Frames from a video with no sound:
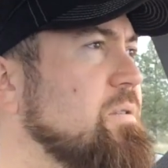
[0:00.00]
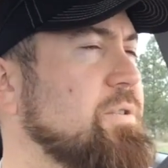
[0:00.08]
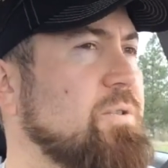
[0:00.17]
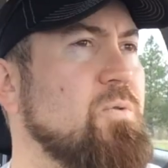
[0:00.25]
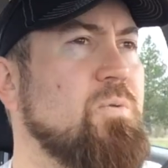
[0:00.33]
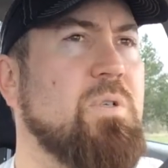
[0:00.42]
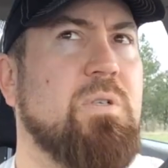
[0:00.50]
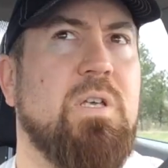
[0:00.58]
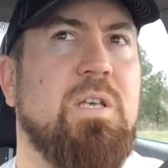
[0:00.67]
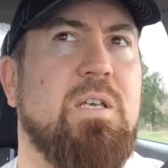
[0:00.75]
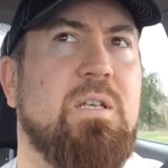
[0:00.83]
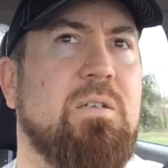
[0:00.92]
soon,
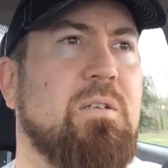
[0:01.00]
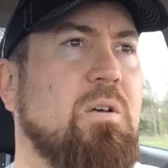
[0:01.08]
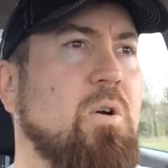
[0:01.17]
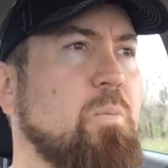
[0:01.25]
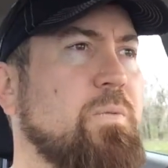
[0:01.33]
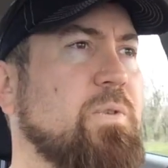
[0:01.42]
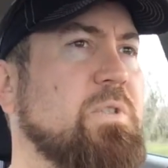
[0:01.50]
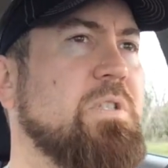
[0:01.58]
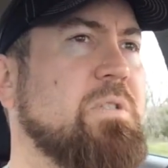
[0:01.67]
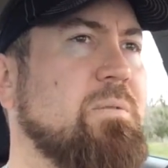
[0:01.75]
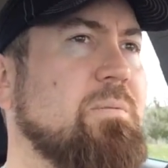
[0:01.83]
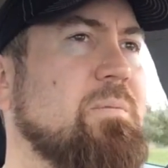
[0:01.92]
and
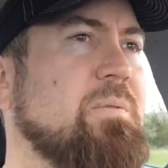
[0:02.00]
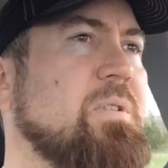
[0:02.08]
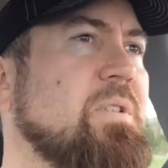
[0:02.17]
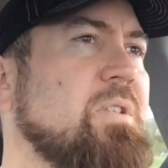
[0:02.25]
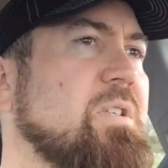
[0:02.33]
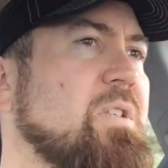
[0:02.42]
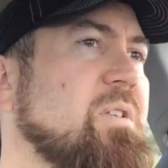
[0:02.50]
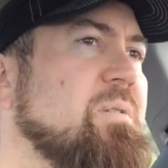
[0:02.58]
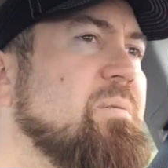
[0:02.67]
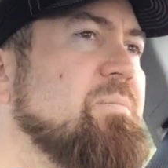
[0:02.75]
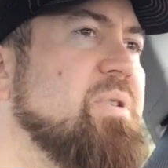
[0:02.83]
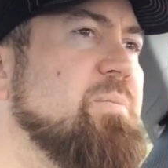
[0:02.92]
hopefully
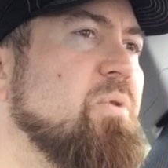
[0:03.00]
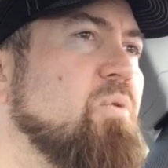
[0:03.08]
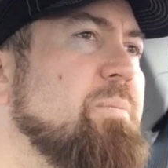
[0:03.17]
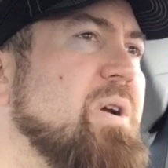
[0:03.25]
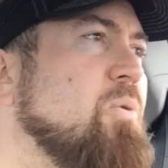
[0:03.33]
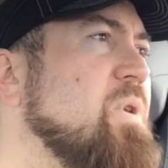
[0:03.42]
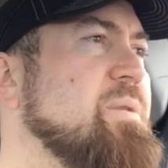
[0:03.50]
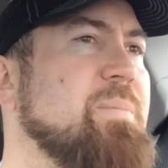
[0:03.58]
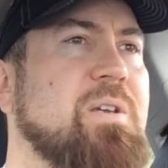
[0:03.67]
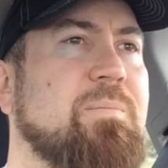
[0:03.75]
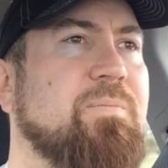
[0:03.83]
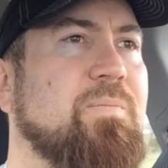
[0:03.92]
people will bear with
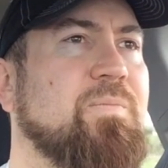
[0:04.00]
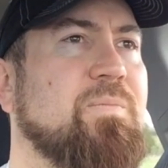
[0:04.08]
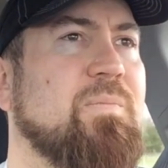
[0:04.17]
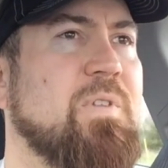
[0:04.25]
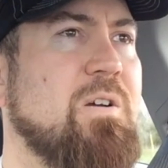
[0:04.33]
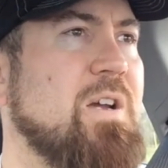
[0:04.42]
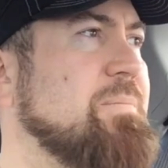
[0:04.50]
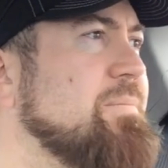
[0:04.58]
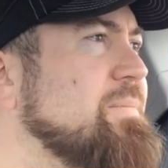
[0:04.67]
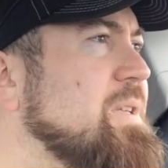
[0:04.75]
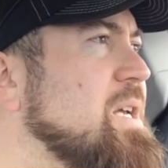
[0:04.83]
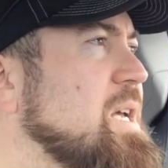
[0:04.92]
me. All right.
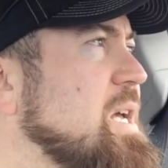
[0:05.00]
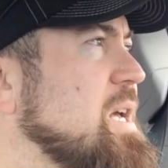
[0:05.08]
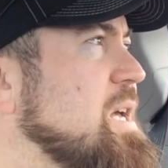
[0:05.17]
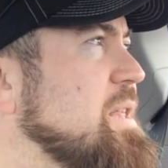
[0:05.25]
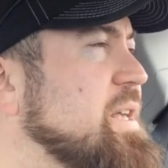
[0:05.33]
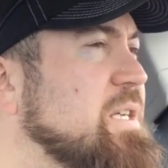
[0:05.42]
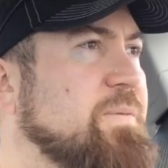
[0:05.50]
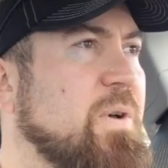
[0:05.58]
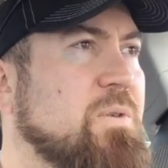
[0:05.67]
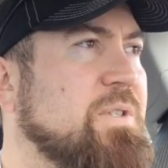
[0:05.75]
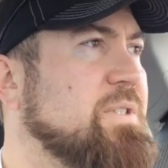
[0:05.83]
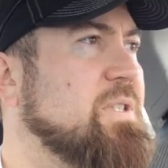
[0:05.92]
Thanks,
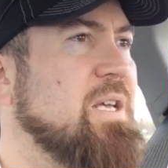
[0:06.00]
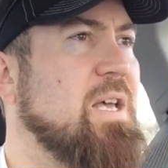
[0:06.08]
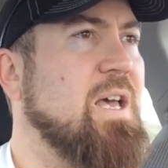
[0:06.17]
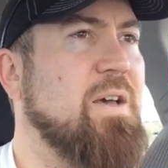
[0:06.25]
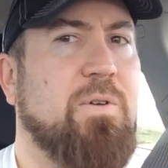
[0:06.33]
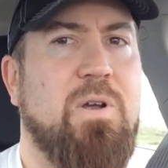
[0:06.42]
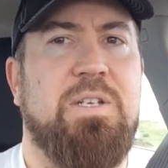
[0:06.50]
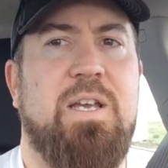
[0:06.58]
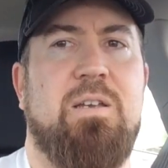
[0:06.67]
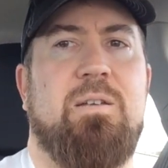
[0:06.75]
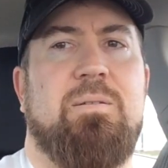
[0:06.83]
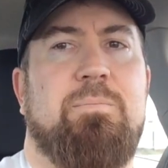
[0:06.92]
folks. Have a great
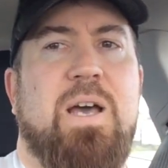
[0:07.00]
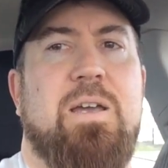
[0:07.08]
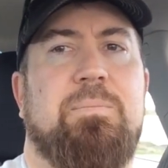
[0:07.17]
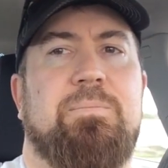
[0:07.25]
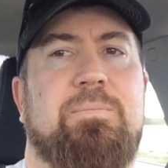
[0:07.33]
day. Bye.